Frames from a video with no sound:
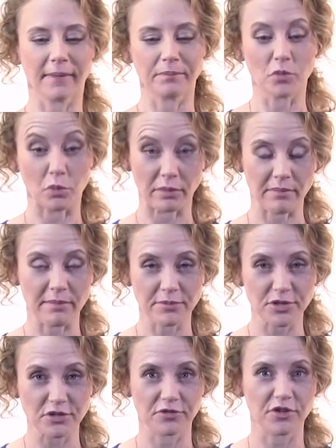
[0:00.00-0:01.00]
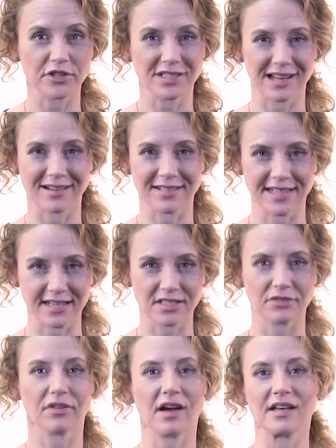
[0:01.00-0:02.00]
Remember to first
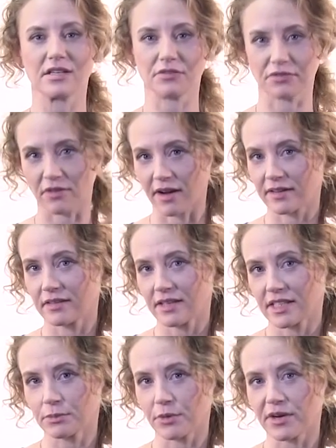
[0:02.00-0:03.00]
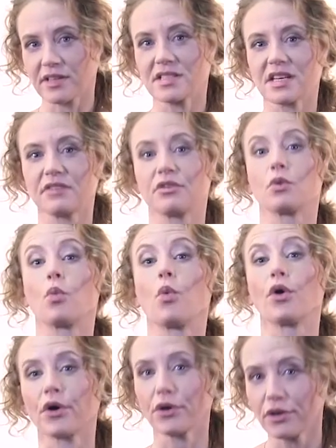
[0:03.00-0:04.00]
identify and define the experience, give it a
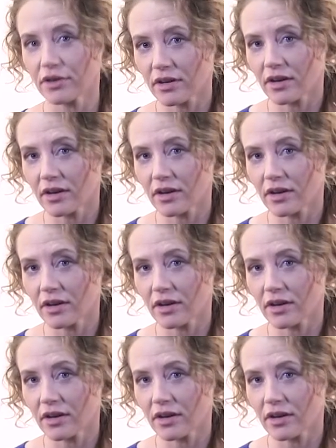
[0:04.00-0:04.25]
word